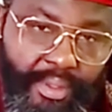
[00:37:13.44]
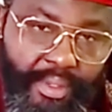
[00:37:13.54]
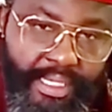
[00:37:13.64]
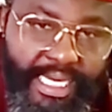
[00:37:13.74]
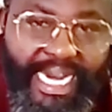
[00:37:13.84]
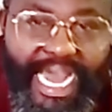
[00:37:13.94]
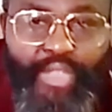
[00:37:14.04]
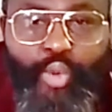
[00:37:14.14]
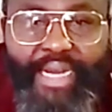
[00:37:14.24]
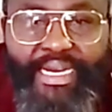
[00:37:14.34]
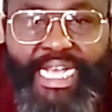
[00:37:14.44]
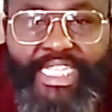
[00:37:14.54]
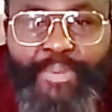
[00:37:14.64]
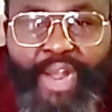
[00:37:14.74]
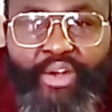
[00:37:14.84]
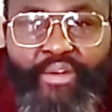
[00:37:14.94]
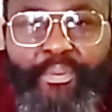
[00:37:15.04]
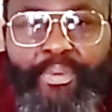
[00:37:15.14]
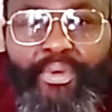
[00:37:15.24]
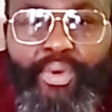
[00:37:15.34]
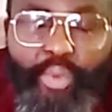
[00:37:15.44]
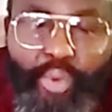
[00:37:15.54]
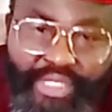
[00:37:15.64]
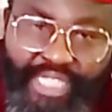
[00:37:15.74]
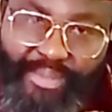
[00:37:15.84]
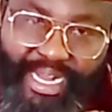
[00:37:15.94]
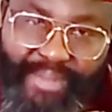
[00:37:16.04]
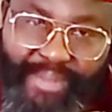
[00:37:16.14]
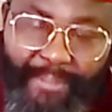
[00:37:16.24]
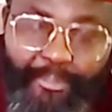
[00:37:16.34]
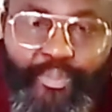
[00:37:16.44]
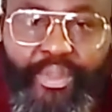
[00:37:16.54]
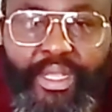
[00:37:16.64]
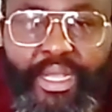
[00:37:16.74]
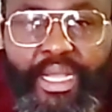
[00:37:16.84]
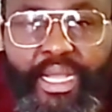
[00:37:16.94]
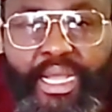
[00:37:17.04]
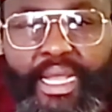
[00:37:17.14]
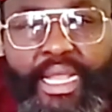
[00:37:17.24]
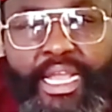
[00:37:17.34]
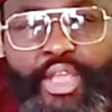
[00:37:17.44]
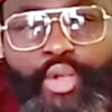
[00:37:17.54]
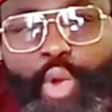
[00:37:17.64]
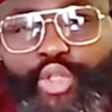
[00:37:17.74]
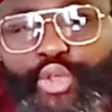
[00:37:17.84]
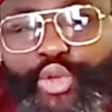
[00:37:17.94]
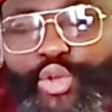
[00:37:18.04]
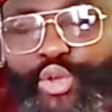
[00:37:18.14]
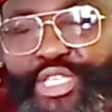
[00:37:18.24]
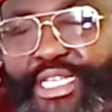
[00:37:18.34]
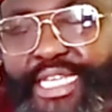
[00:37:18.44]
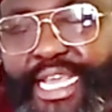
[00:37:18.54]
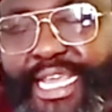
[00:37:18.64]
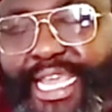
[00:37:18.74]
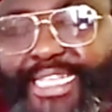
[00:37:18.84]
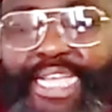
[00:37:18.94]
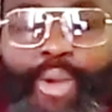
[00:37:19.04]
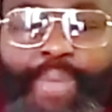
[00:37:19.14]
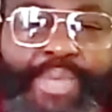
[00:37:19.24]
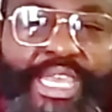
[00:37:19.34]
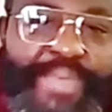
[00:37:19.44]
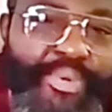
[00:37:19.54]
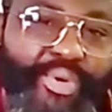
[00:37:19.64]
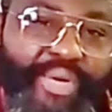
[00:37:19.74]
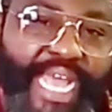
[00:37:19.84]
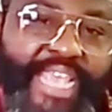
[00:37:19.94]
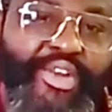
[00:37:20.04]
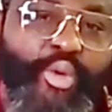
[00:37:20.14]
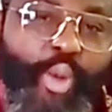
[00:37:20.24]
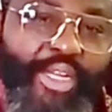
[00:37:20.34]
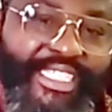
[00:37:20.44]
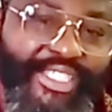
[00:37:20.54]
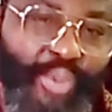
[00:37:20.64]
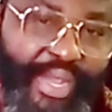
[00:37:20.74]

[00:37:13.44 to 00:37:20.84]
The last one that spoke up was Ibirima. He want to use it against our people that he know what he's doing.